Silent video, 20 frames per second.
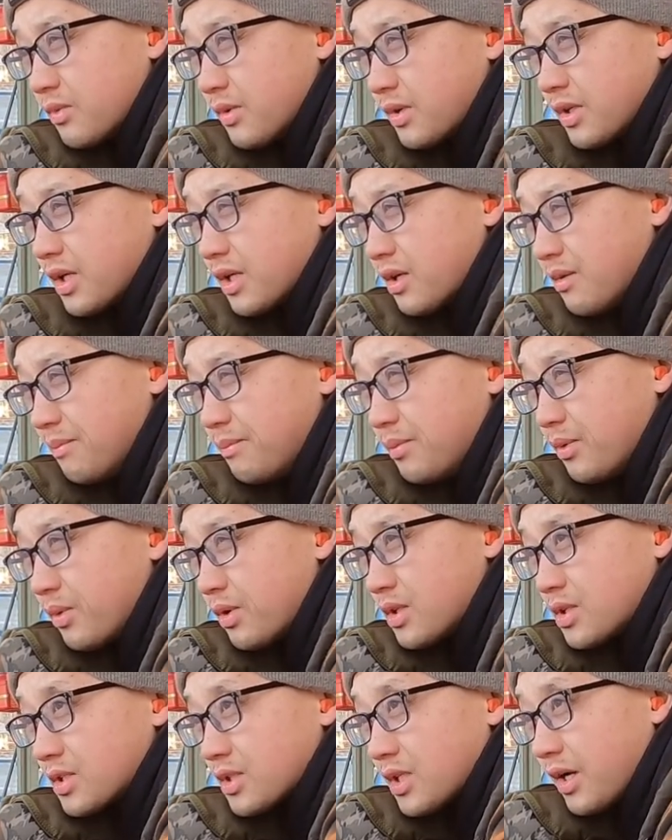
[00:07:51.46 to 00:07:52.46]
We're gonna
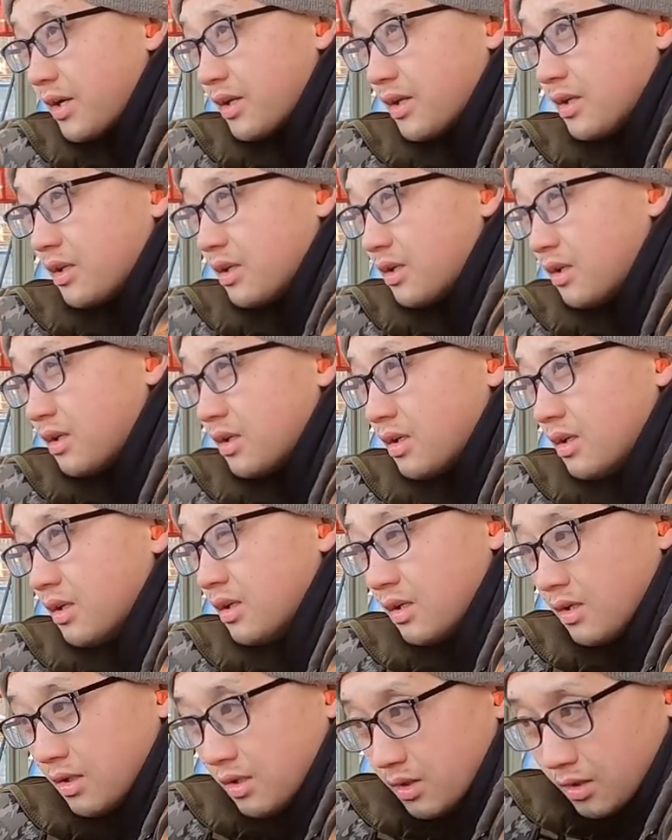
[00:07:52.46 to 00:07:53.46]
bore sight
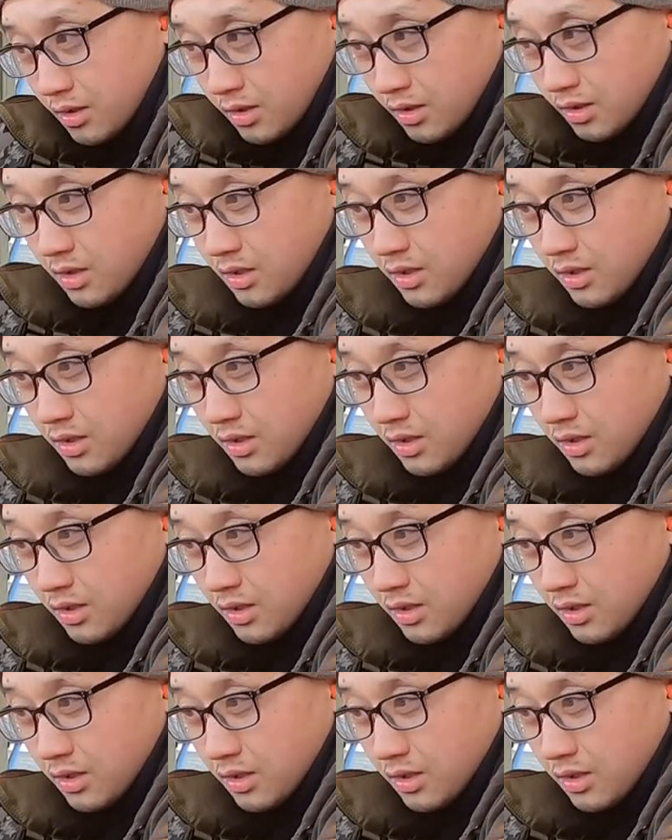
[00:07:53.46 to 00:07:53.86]
it.